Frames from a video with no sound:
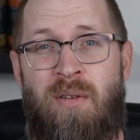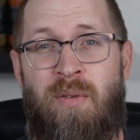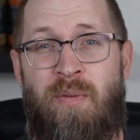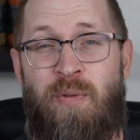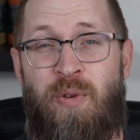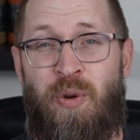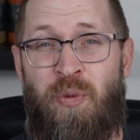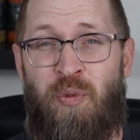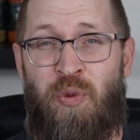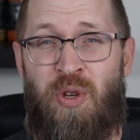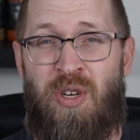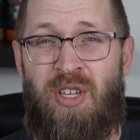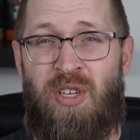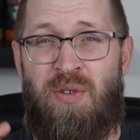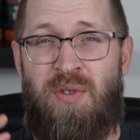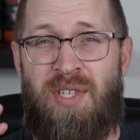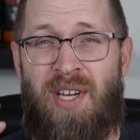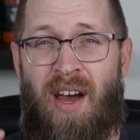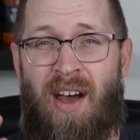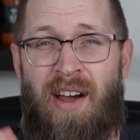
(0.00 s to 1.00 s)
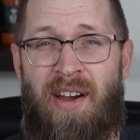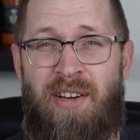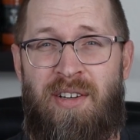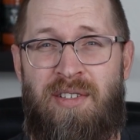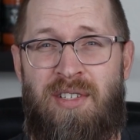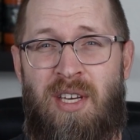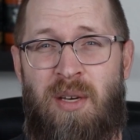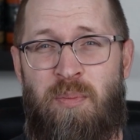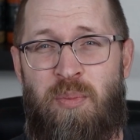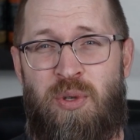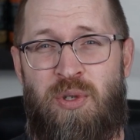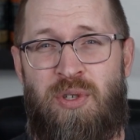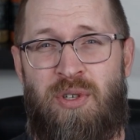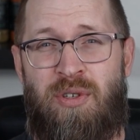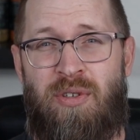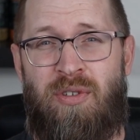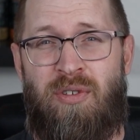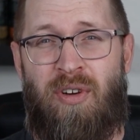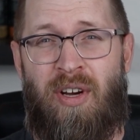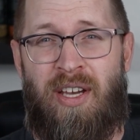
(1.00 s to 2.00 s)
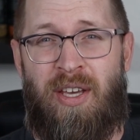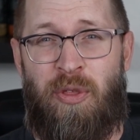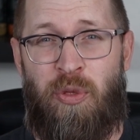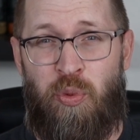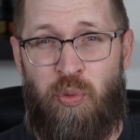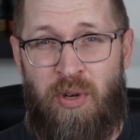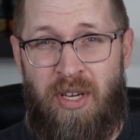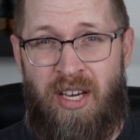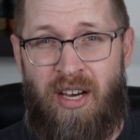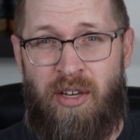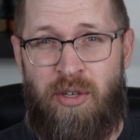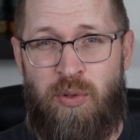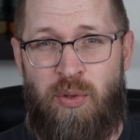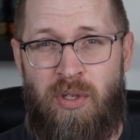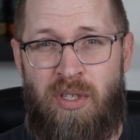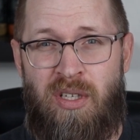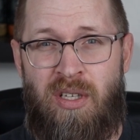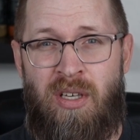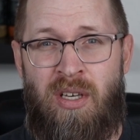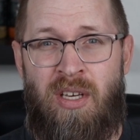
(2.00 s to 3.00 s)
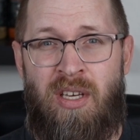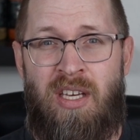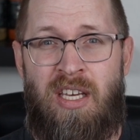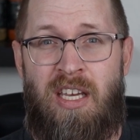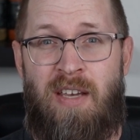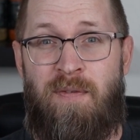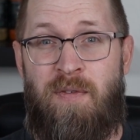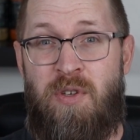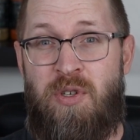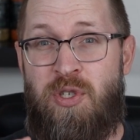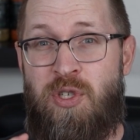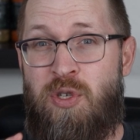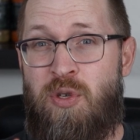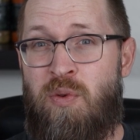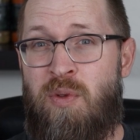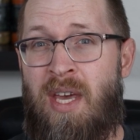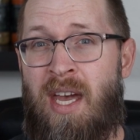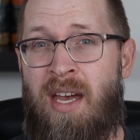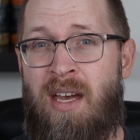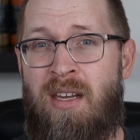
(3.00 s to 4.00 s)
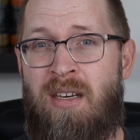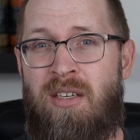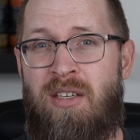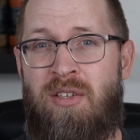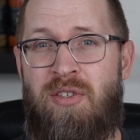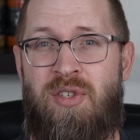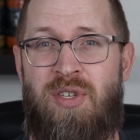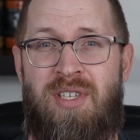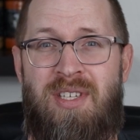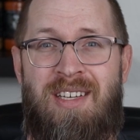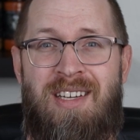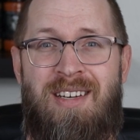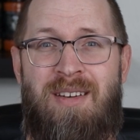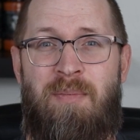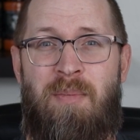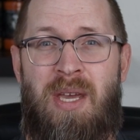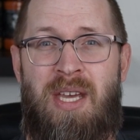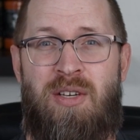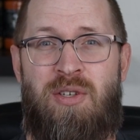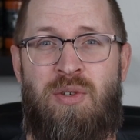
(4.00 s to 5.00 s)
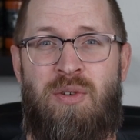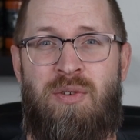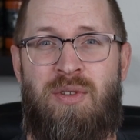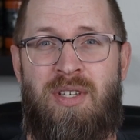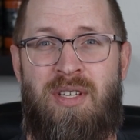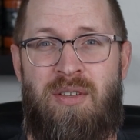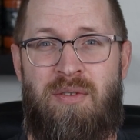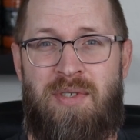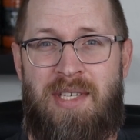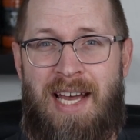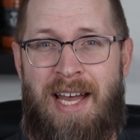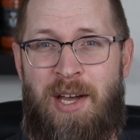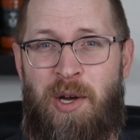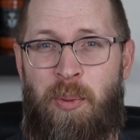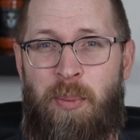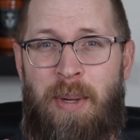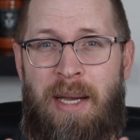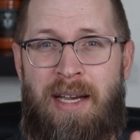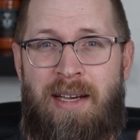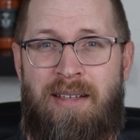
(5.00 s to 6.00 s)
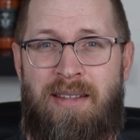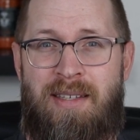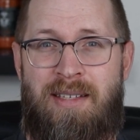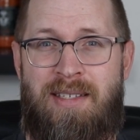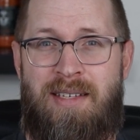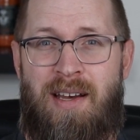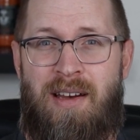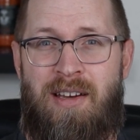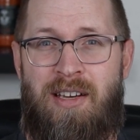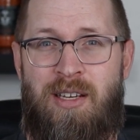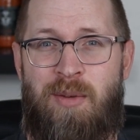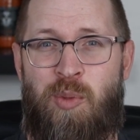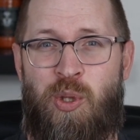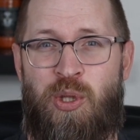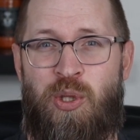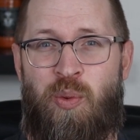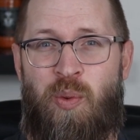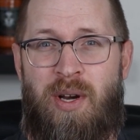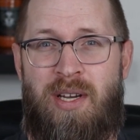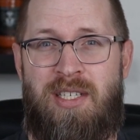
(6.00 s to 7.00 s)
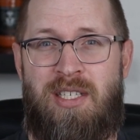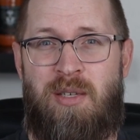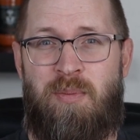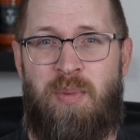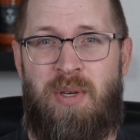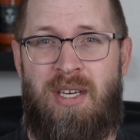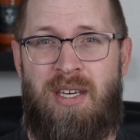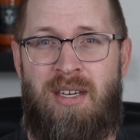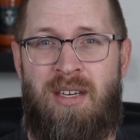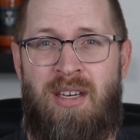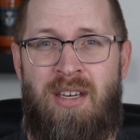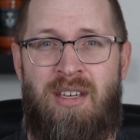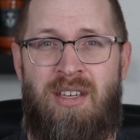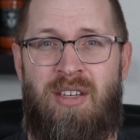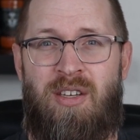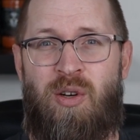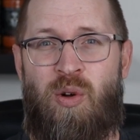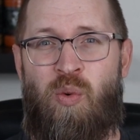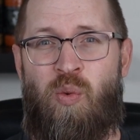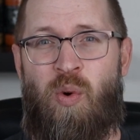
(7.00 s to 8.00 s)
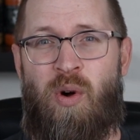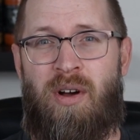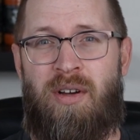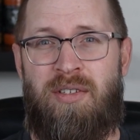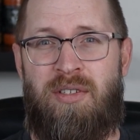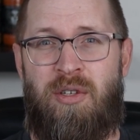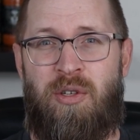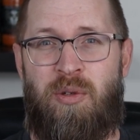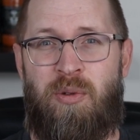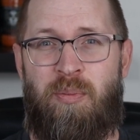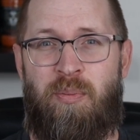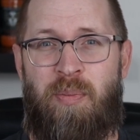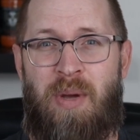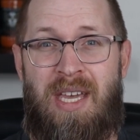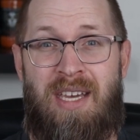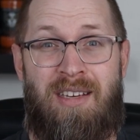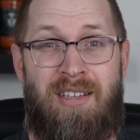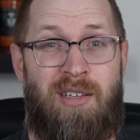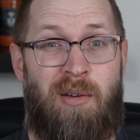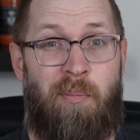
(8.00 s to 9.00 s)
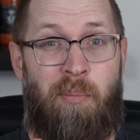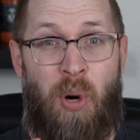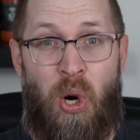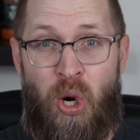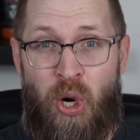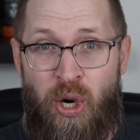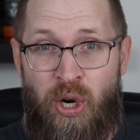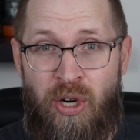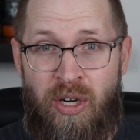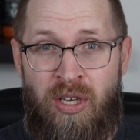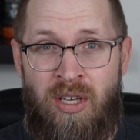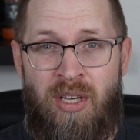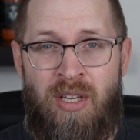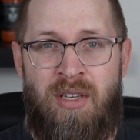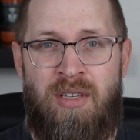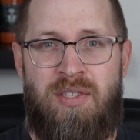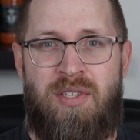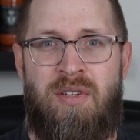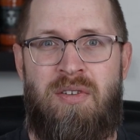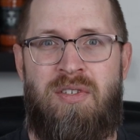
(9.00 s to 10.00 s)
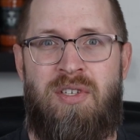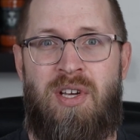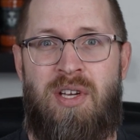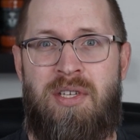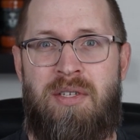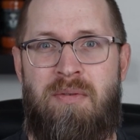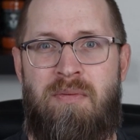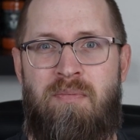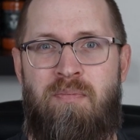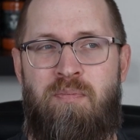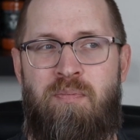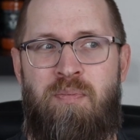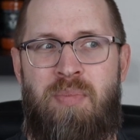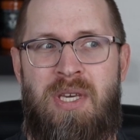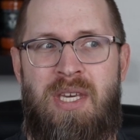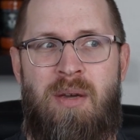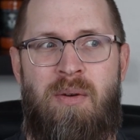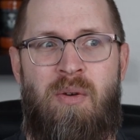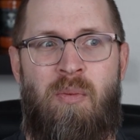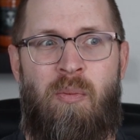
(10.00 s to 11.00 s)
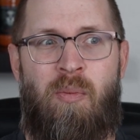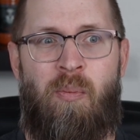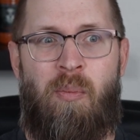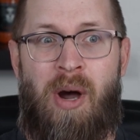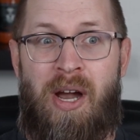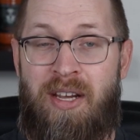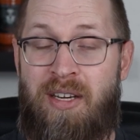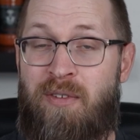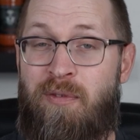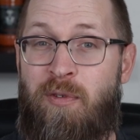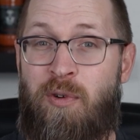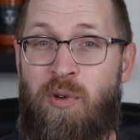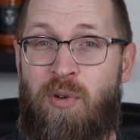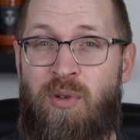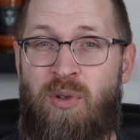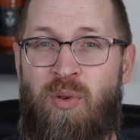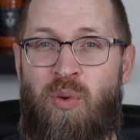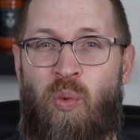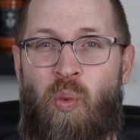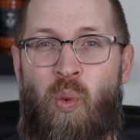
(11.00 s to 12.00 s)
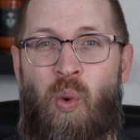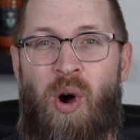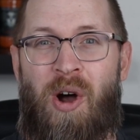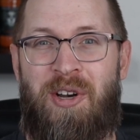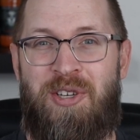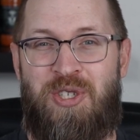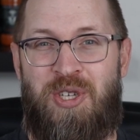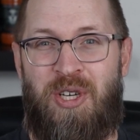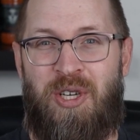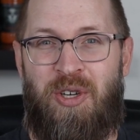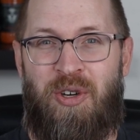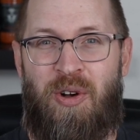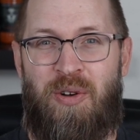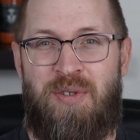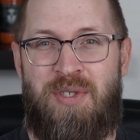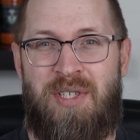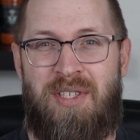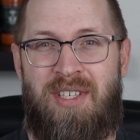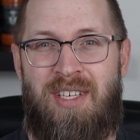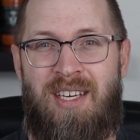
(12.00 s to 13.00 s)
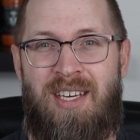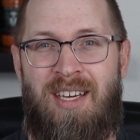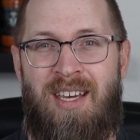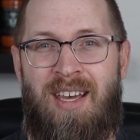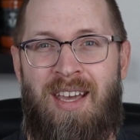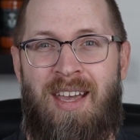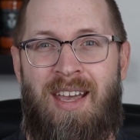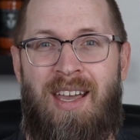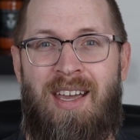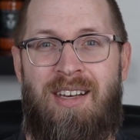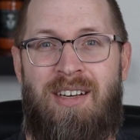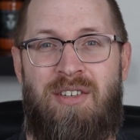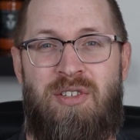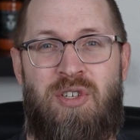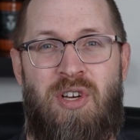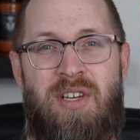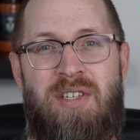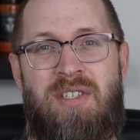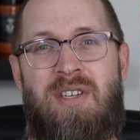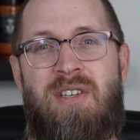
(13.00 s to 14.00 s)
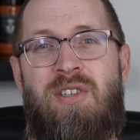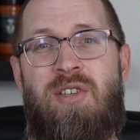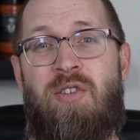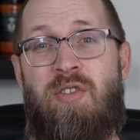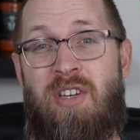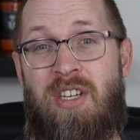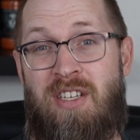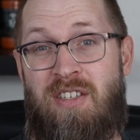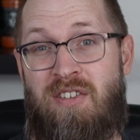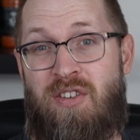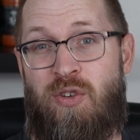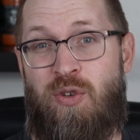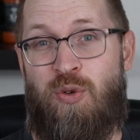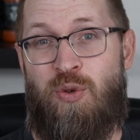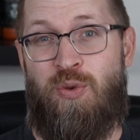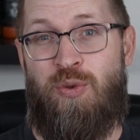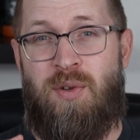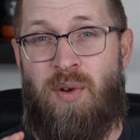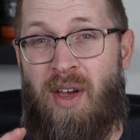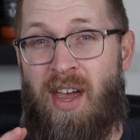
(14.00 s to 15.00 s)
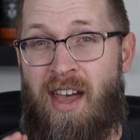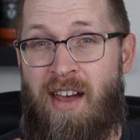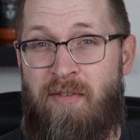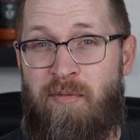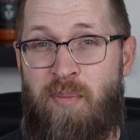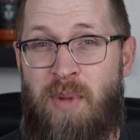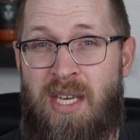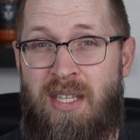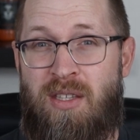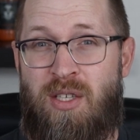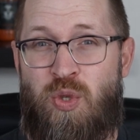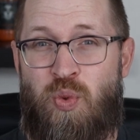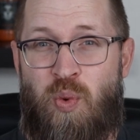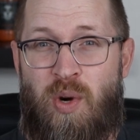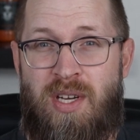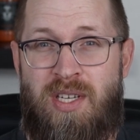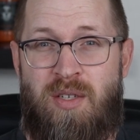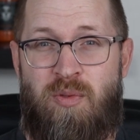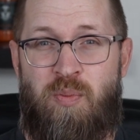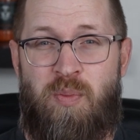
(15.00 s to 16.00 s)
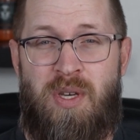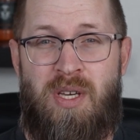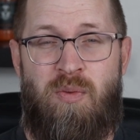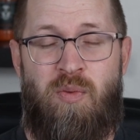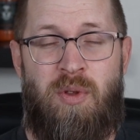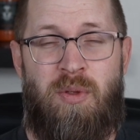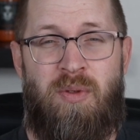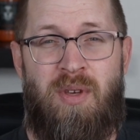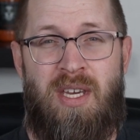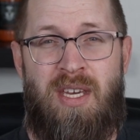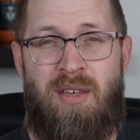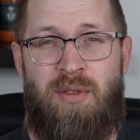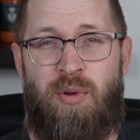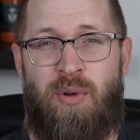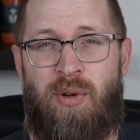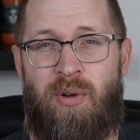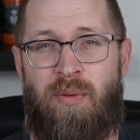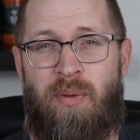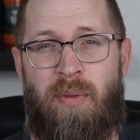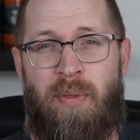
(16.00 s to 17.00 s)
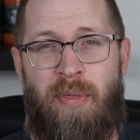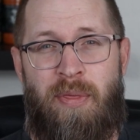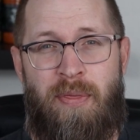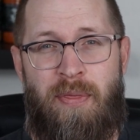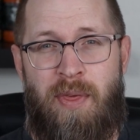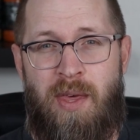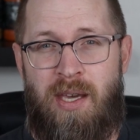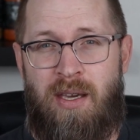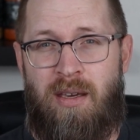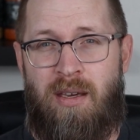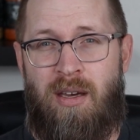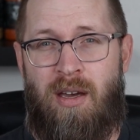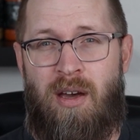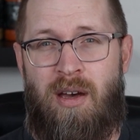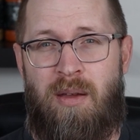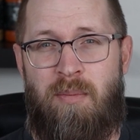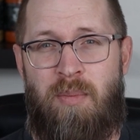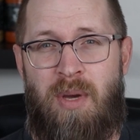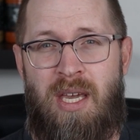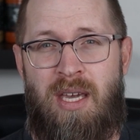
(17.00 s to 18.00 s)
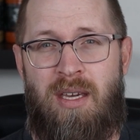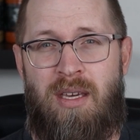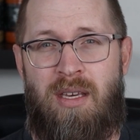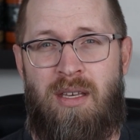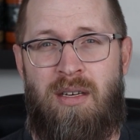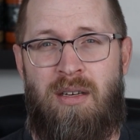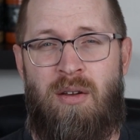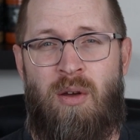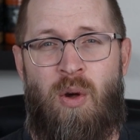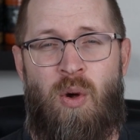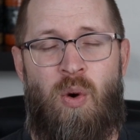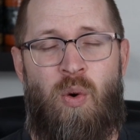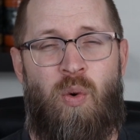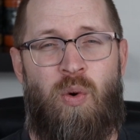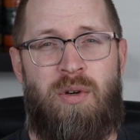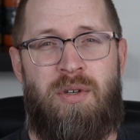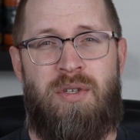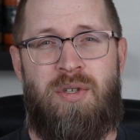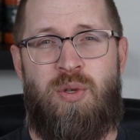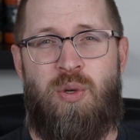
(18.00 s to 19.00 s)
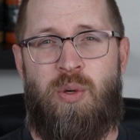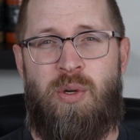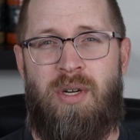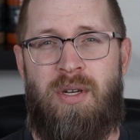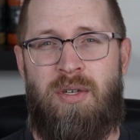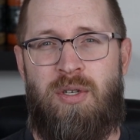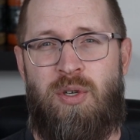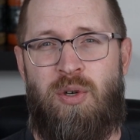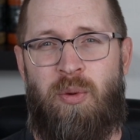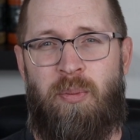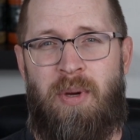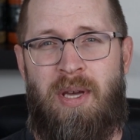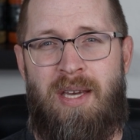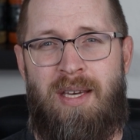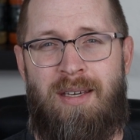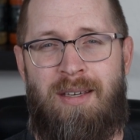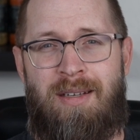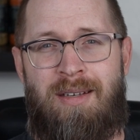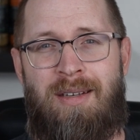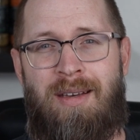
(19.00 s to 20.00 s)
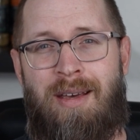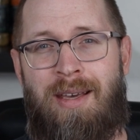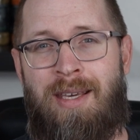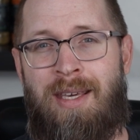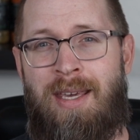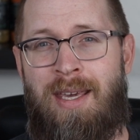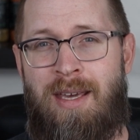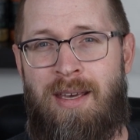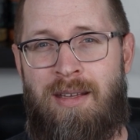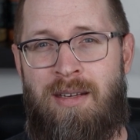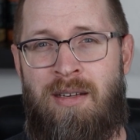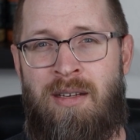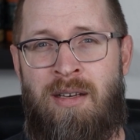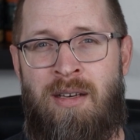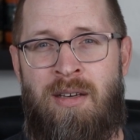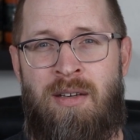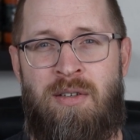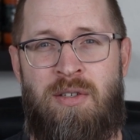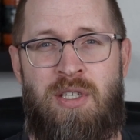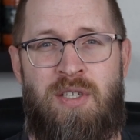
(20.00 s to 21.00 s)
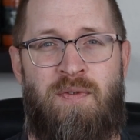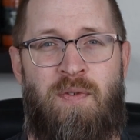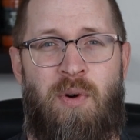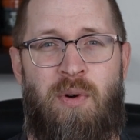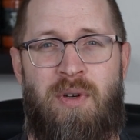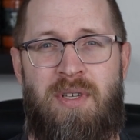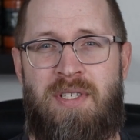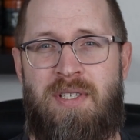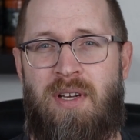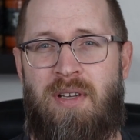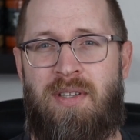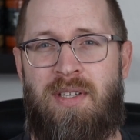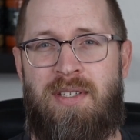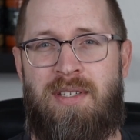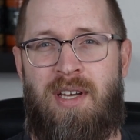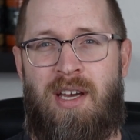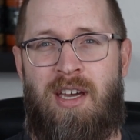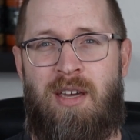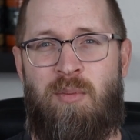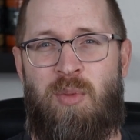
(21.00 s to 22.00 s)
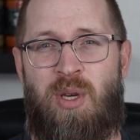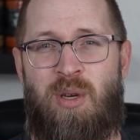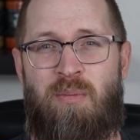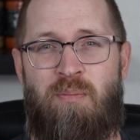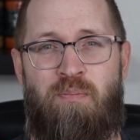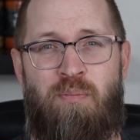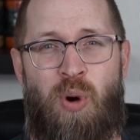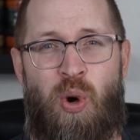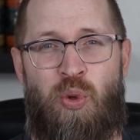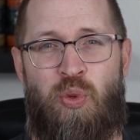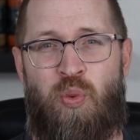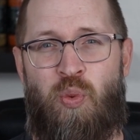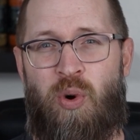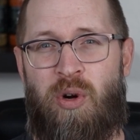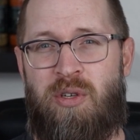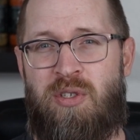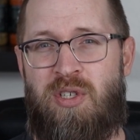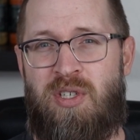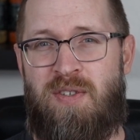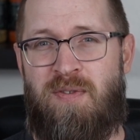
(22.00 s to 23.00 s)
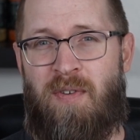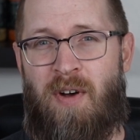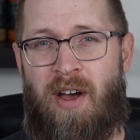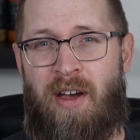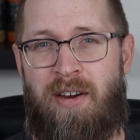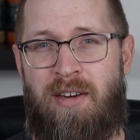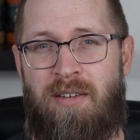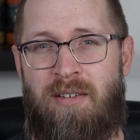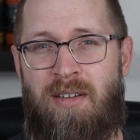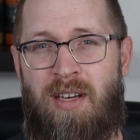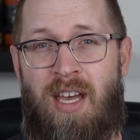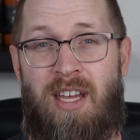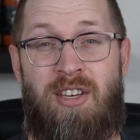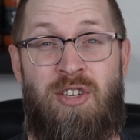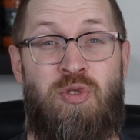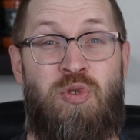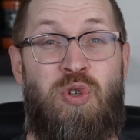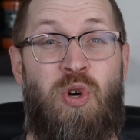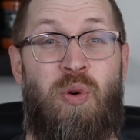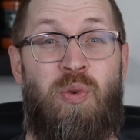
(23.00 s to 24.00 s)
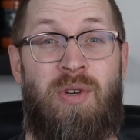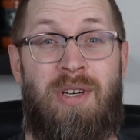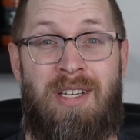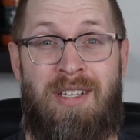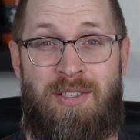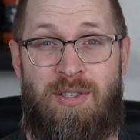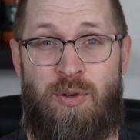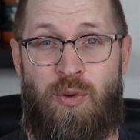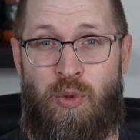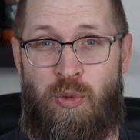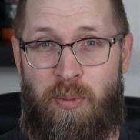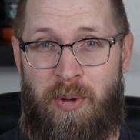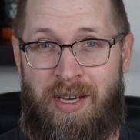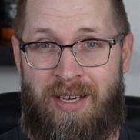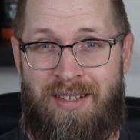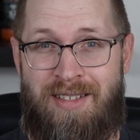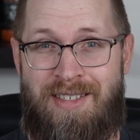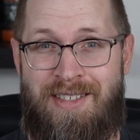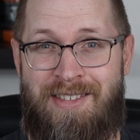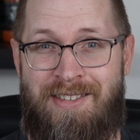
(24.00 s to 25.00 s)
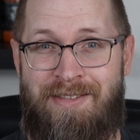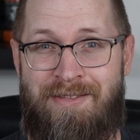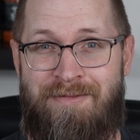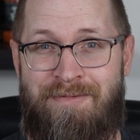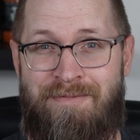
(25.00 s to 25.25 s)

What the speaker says: Feel free to use a higher temperature like 300. If you do that, you just need to make sure that you dial back the time on the recipe. You don't want your bacon to burn, so just be mindful, watch it closely, and adjust as you need to. So I have made this recipe with either thick cut bacon or just traditional bacon. Again, just focus on the timing, both work just fine, and you don't need toothpicks.